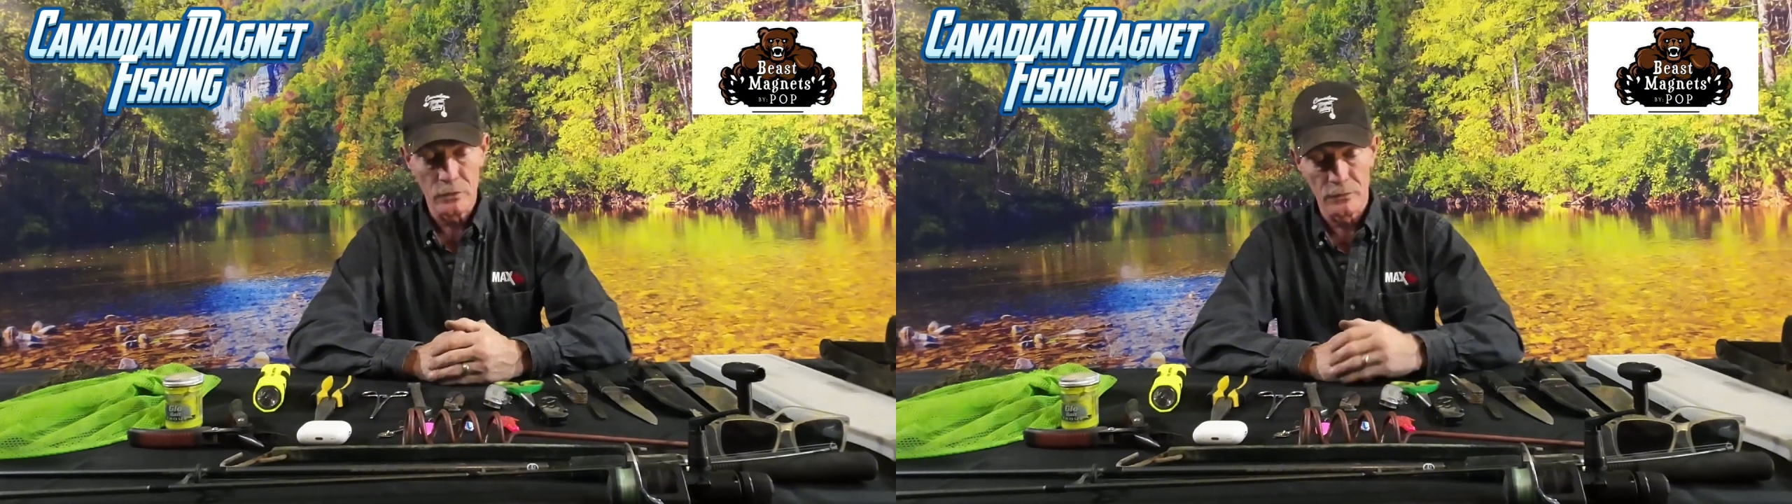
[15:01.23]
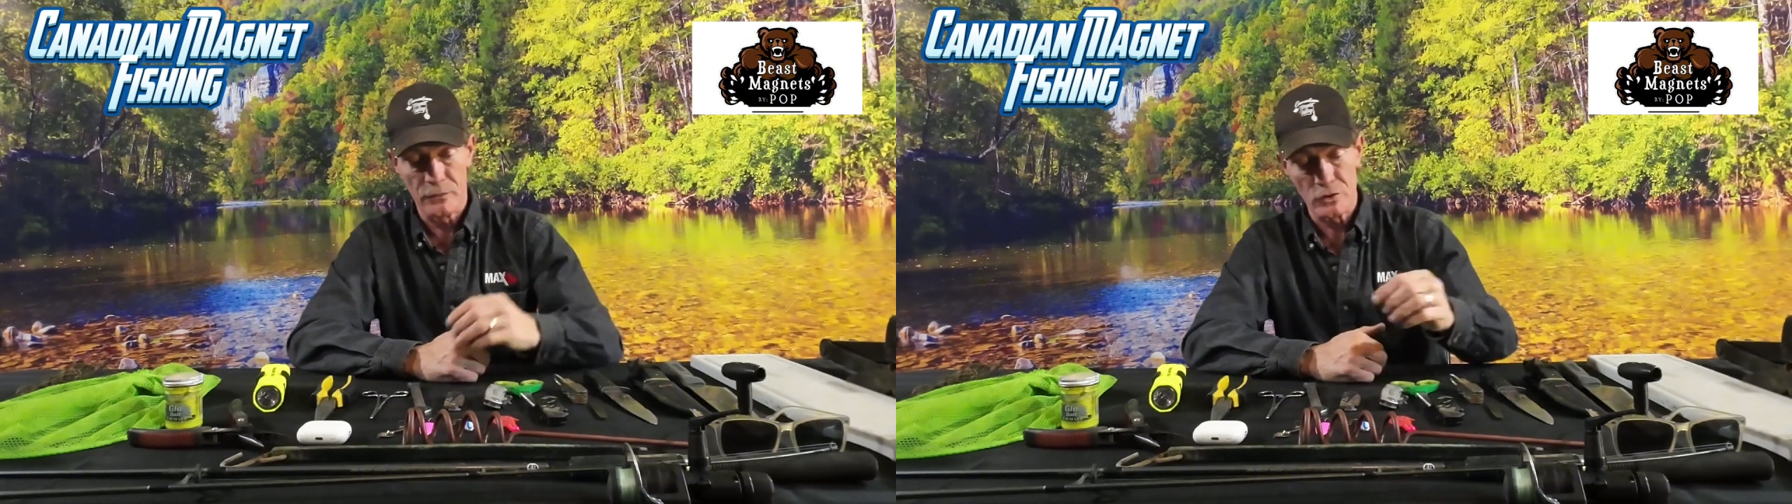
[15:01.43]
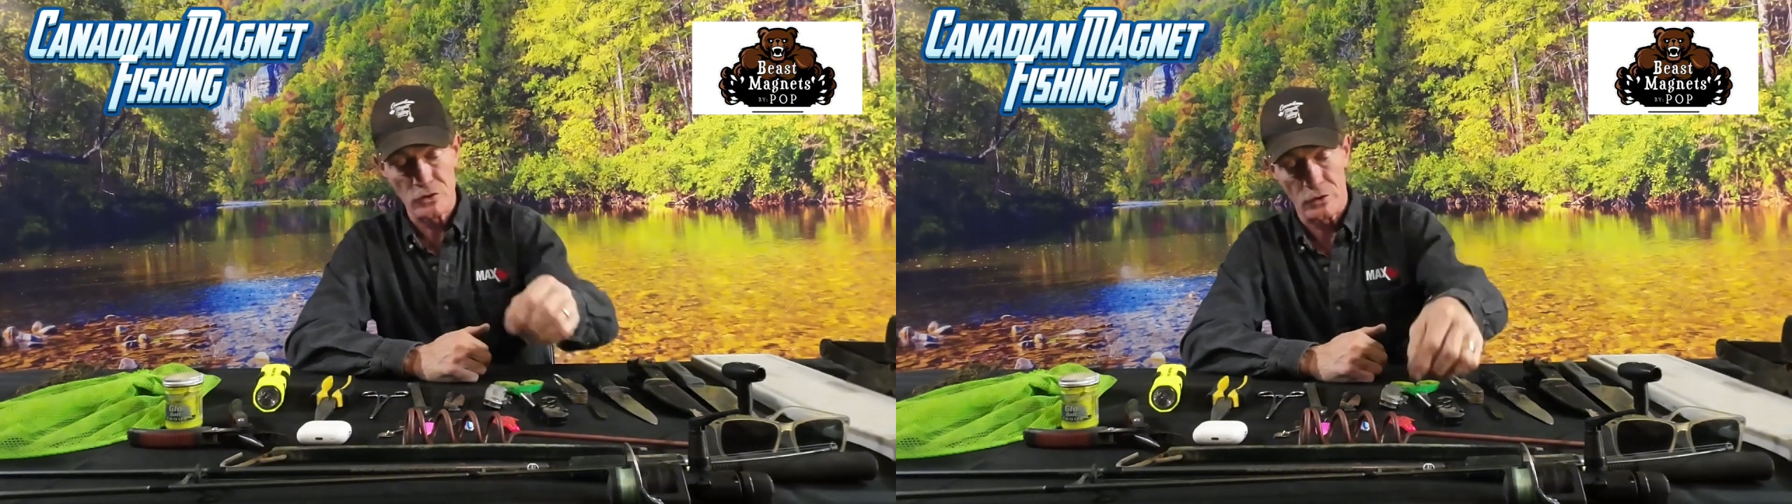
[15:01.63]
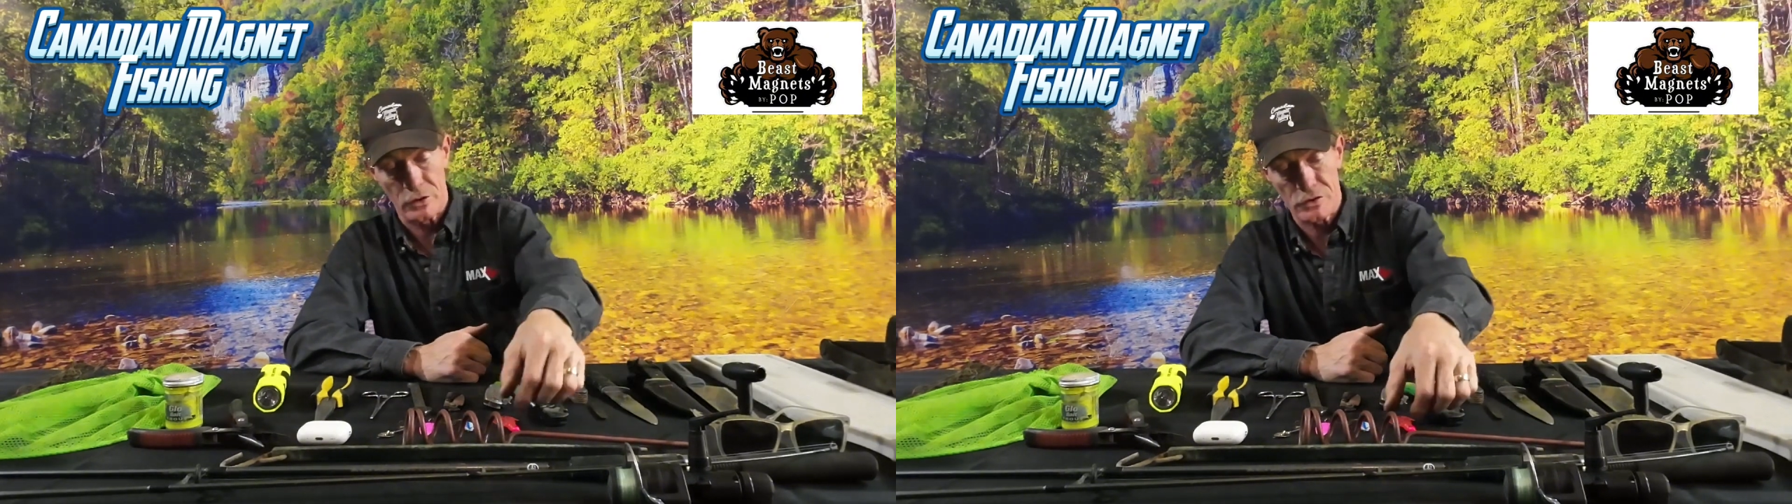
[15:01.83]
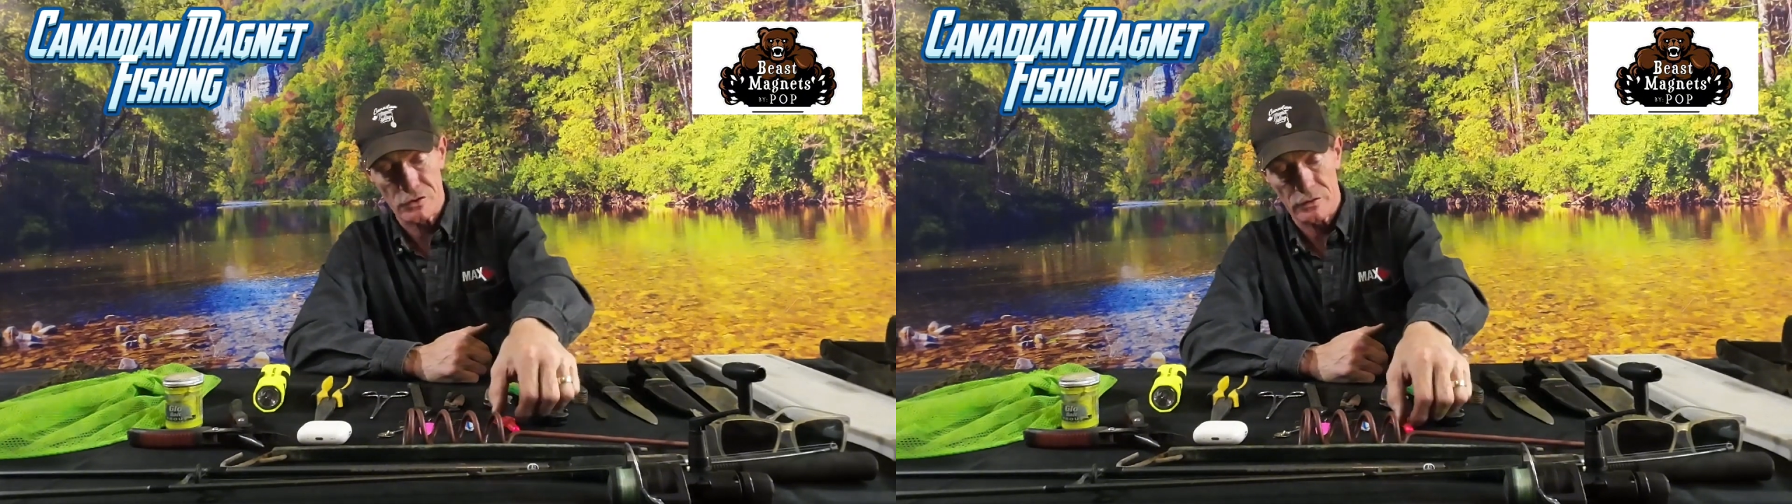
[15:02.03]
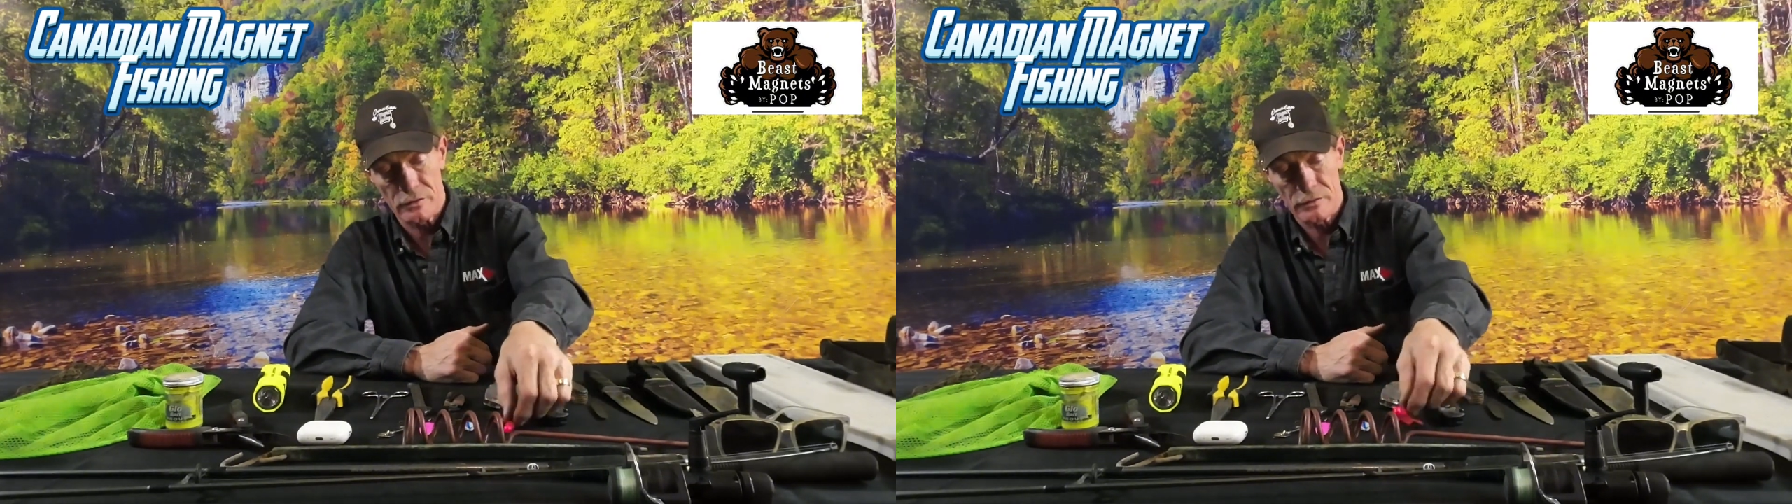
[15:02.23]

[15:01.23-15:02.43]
of the fish hooks.